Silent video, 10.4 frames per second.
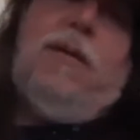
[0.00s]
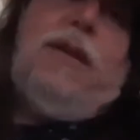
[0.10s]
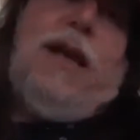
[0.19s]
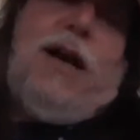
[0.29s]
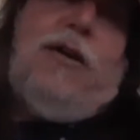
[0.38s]

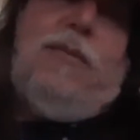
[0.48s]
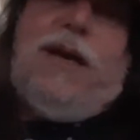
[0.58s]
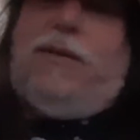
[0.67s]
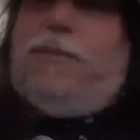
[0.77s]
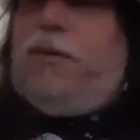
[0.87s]
The Iron
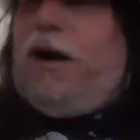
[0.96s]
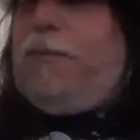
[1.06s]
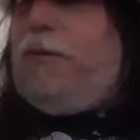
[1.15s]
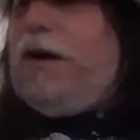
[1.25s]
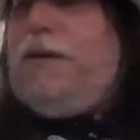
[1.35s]
Maiden
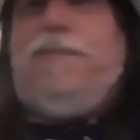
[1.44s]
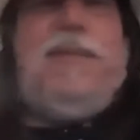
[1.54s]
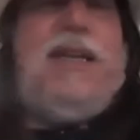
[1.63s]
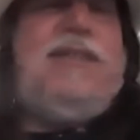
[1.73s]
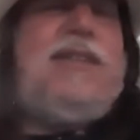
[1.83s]
proper
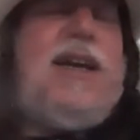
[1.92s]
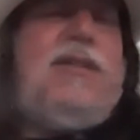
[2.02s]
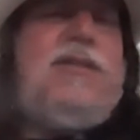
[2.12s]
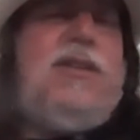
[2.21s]
album, it sounds